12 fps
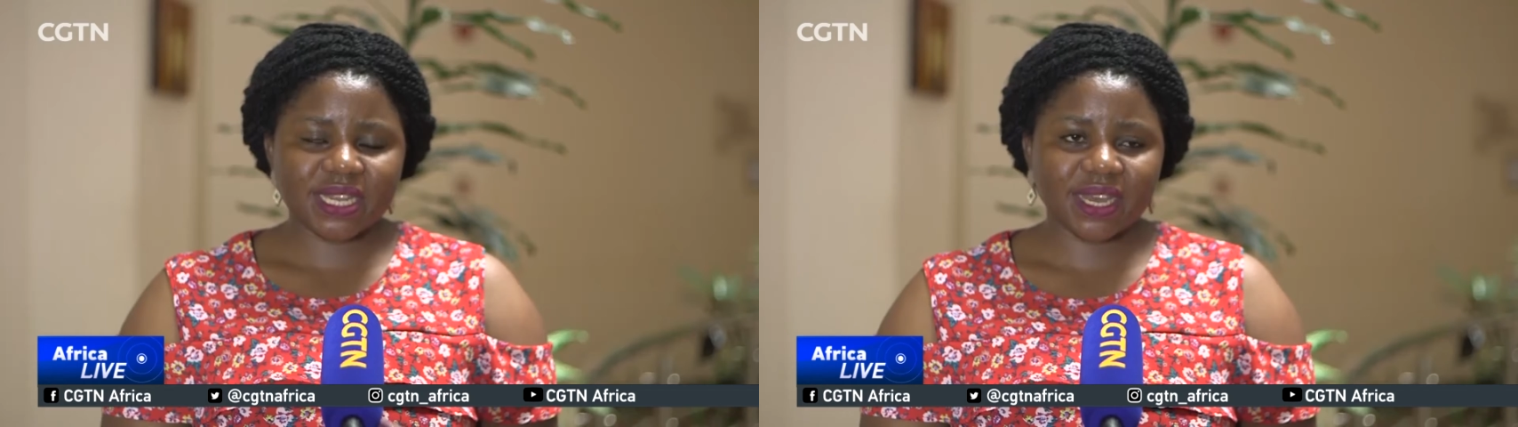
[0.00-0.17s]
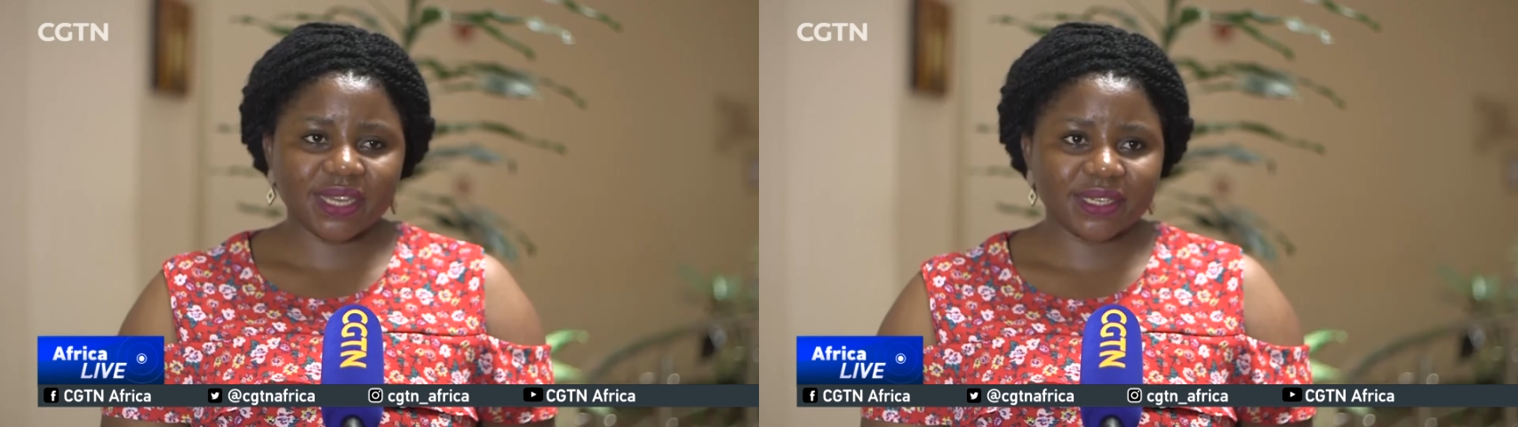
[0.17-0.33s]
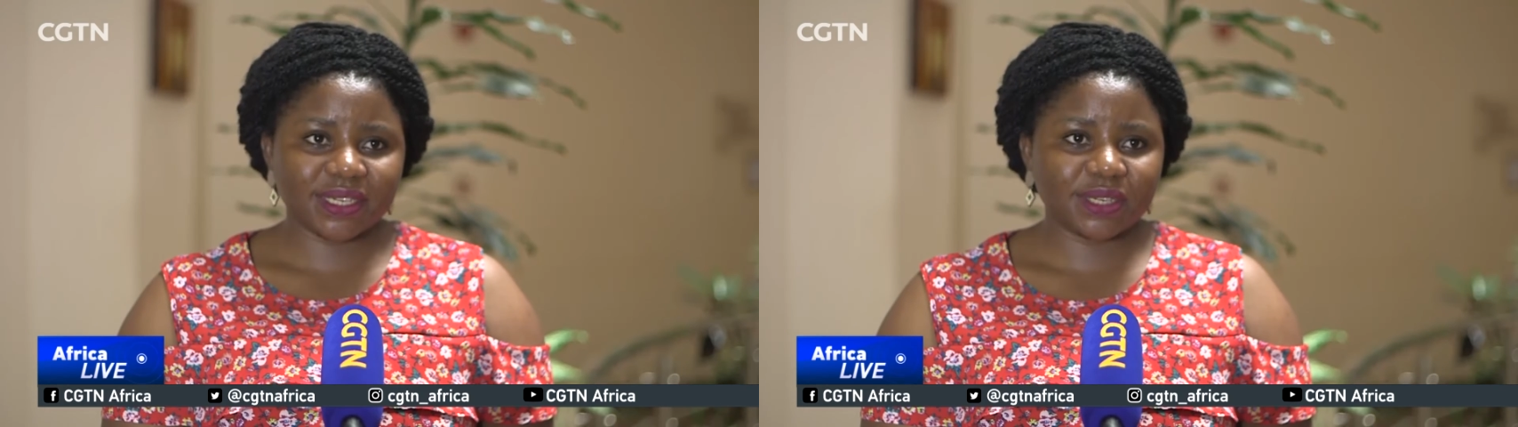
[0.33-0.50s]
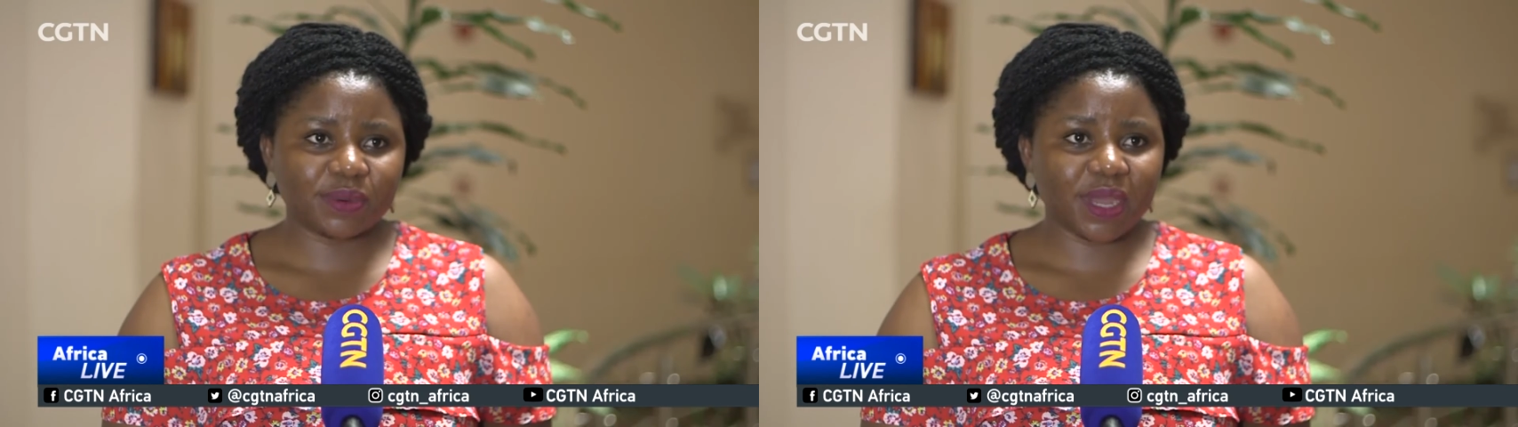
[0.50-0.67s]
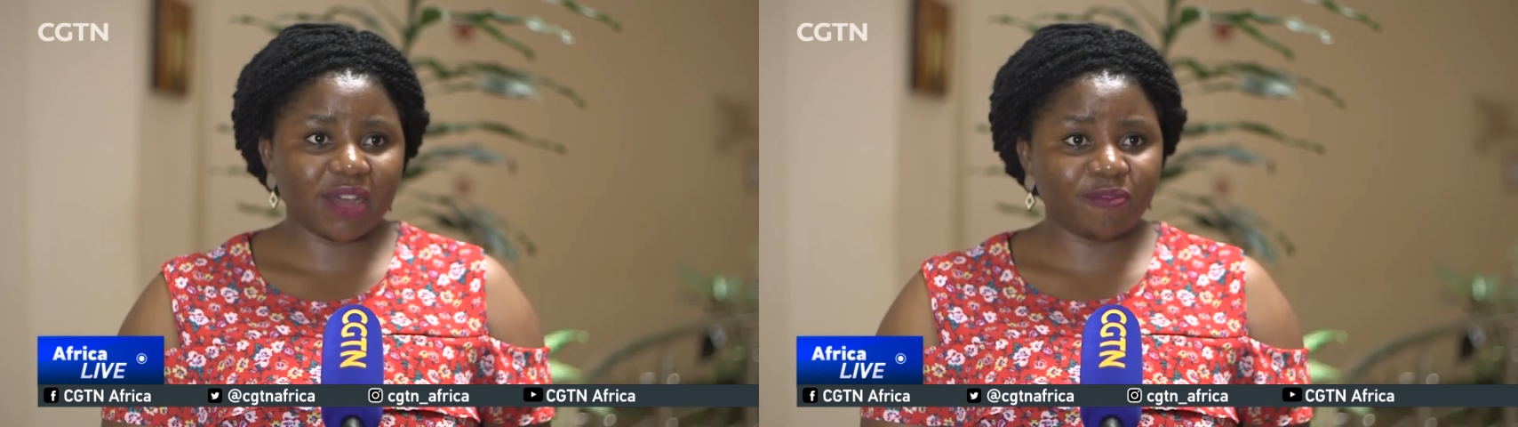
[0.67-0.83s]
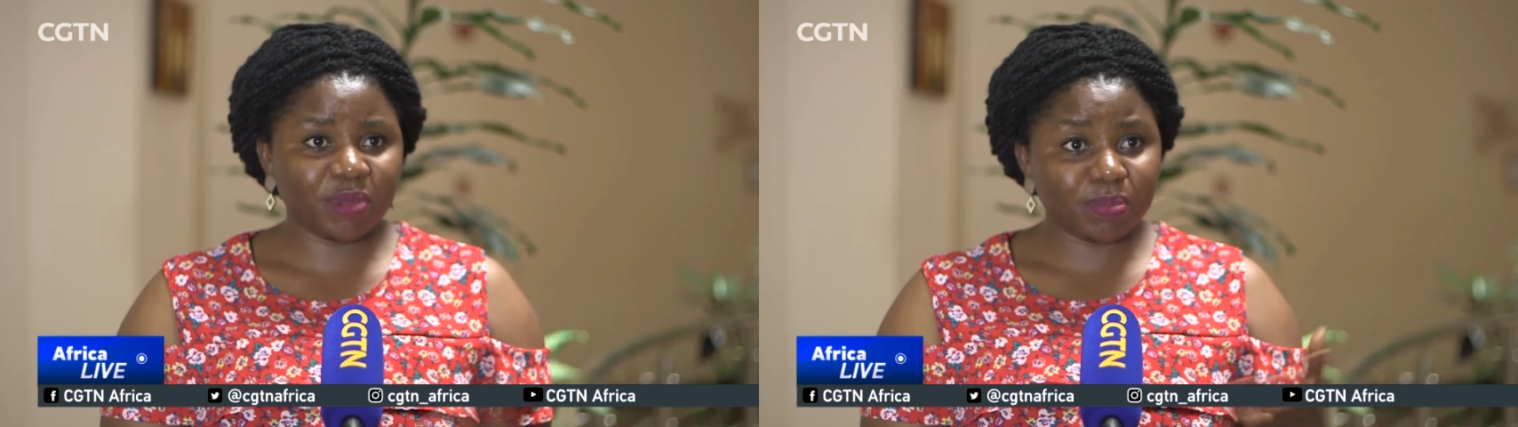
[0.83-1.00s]
scattered. We
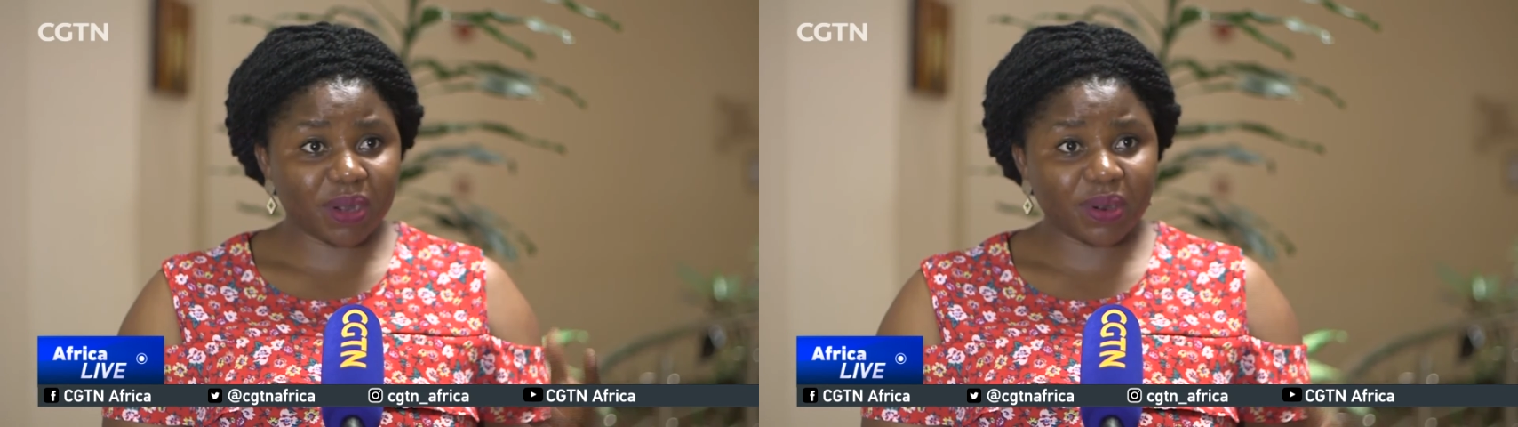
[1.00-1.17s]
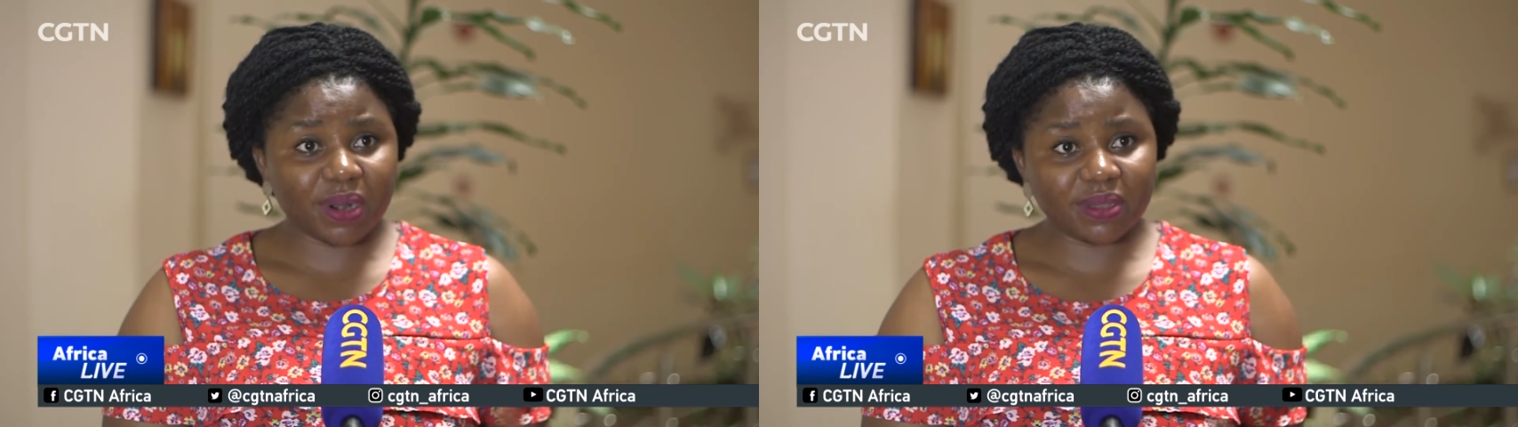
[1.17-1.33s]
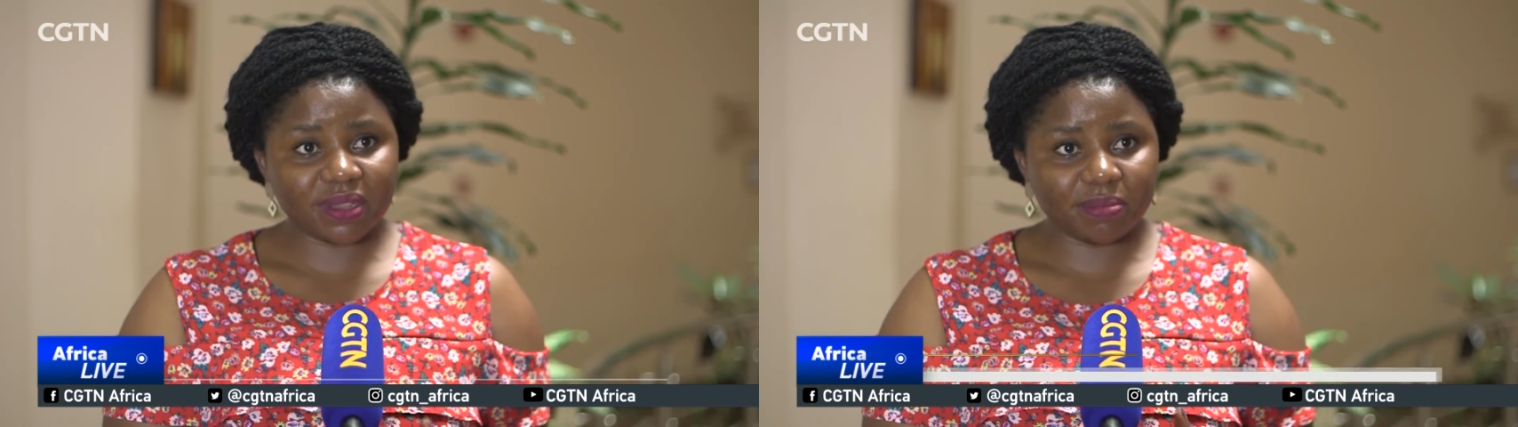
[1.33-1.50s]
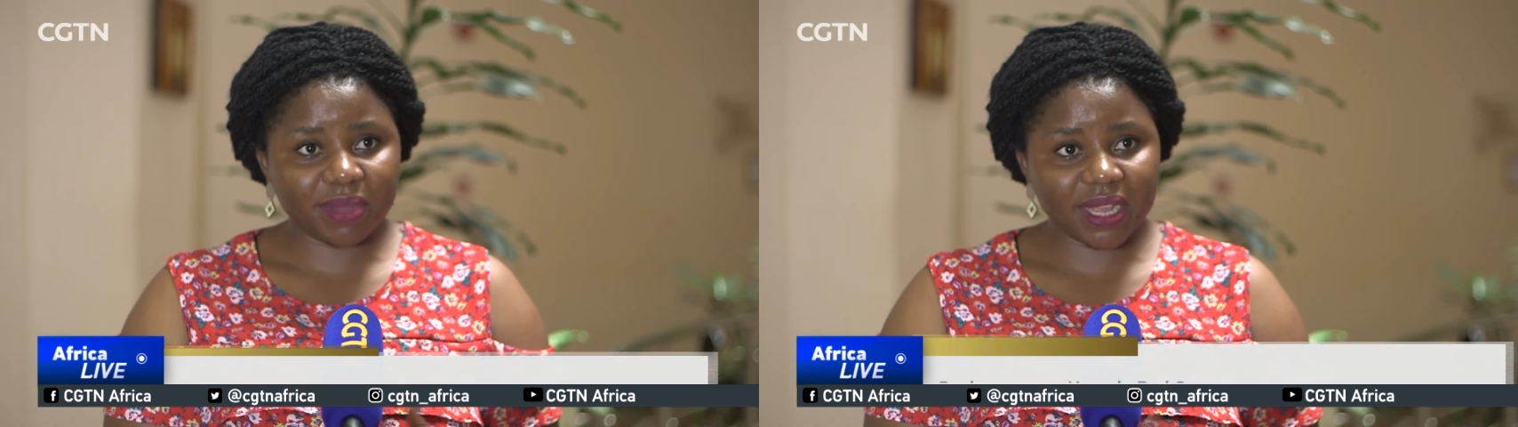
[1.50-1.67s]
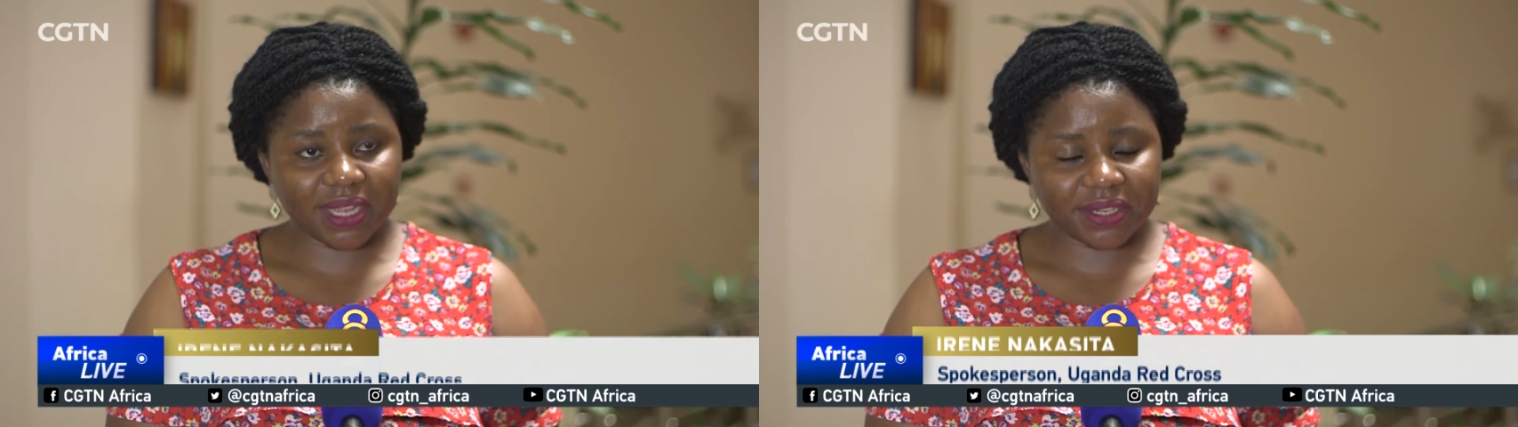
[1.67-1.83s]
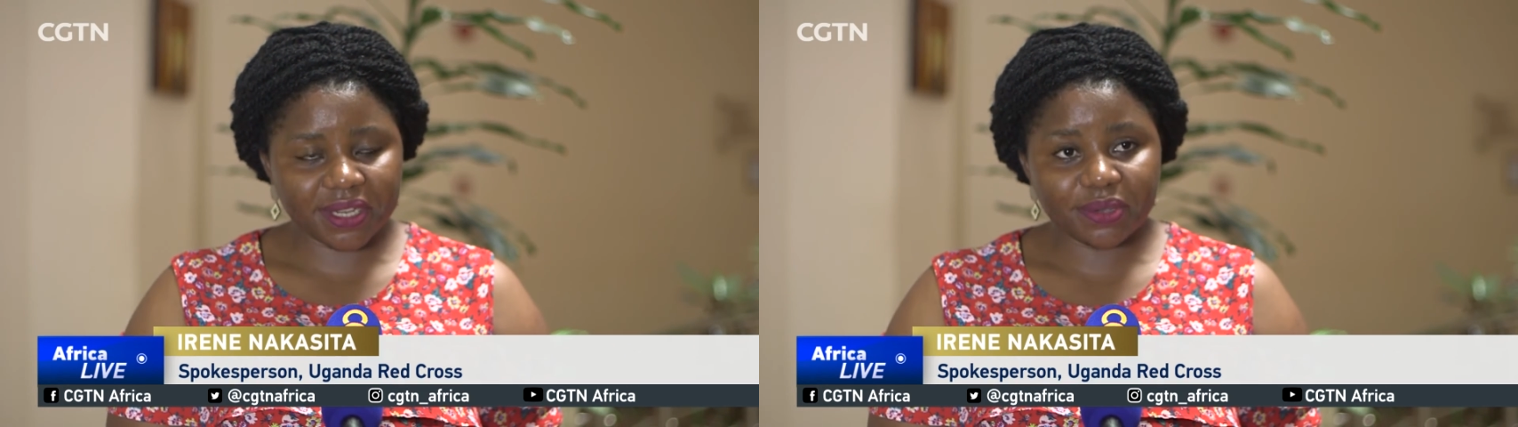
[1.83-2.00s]
have people around the
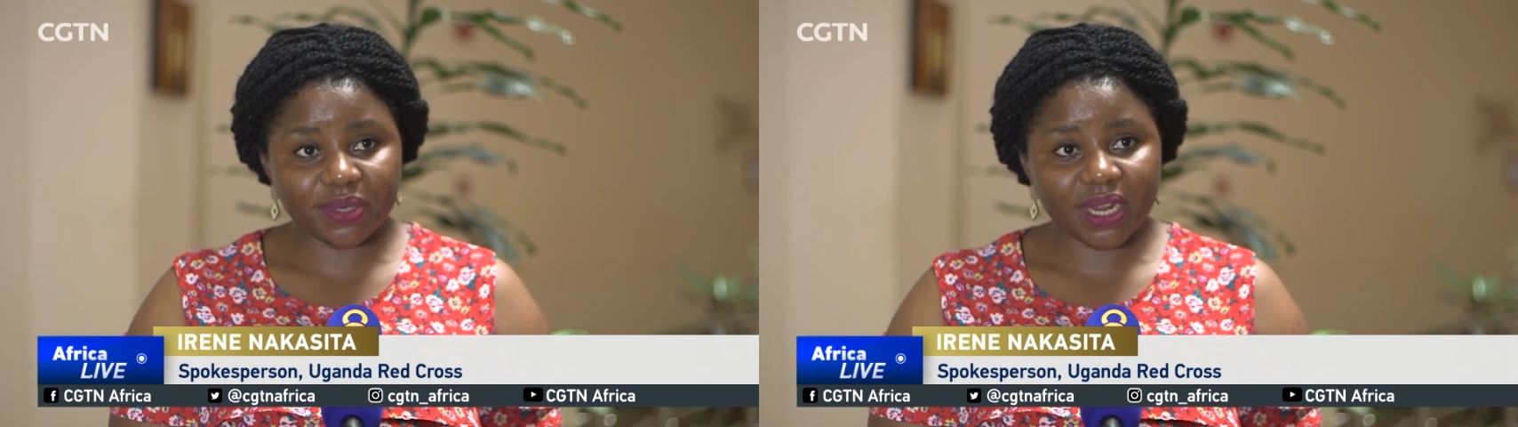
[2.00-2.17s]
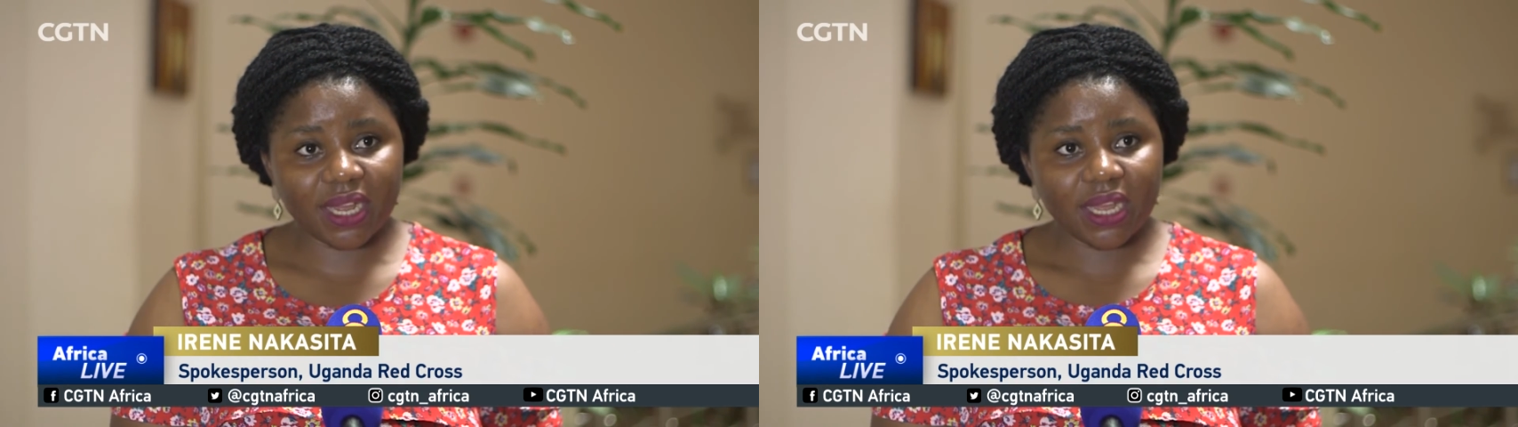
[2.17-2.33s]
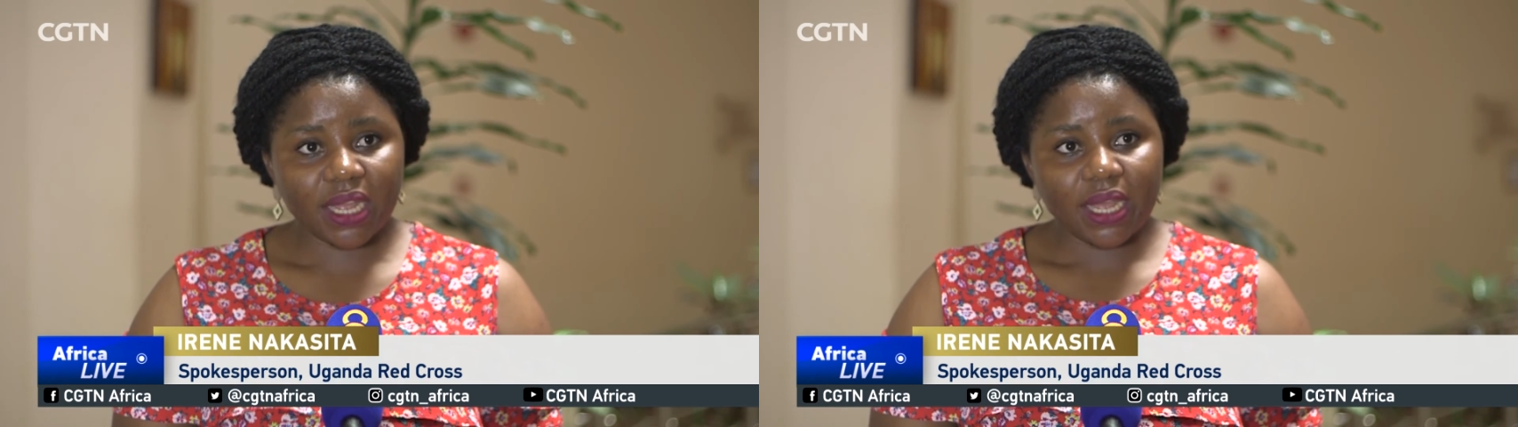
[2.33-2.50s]
market area